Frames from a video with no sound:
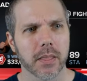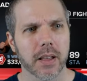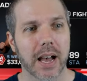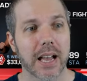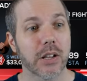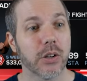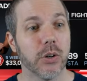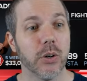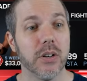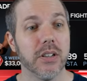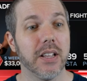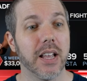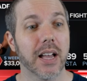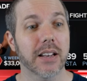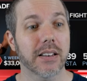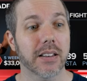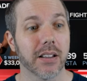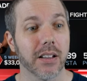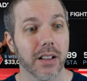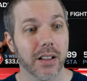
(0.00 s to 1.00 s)
I could
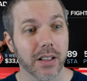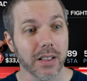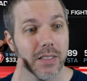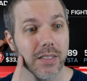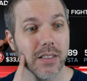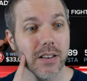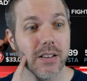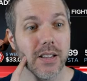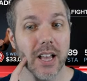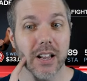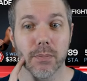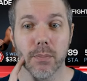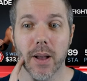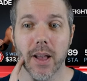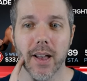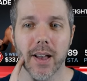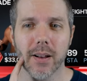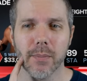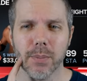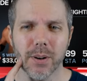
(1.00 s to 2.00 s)
get the dead
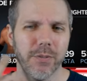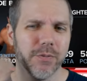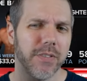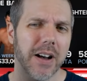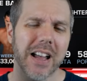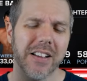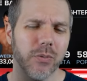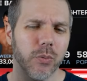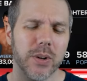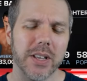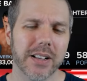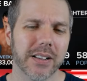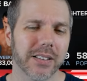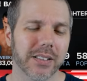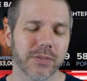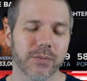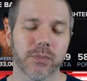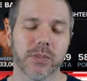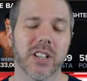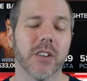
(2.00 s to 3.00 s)
man, but five
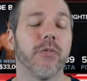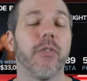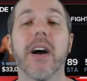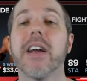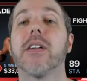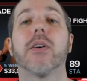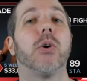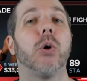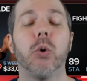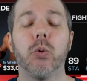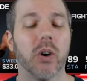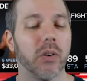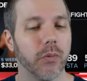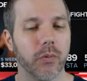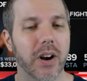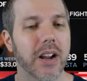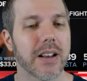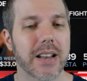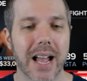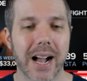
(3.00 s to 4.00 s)
weeks to fight who
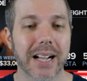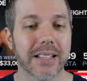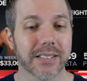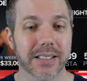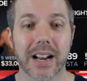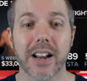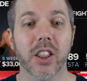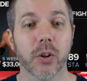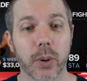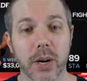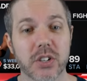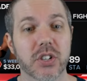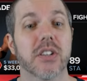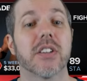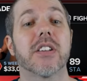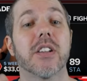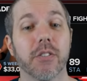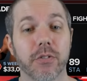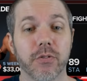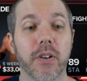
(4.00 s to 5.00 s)
right now? That's kind of the
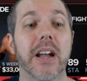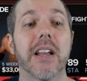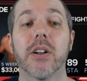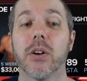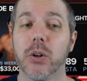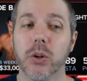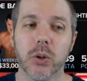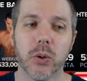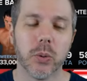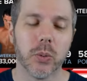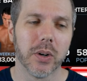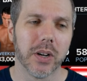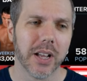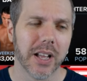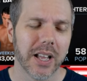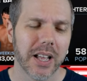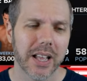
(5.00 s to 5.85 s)
question. To fight who?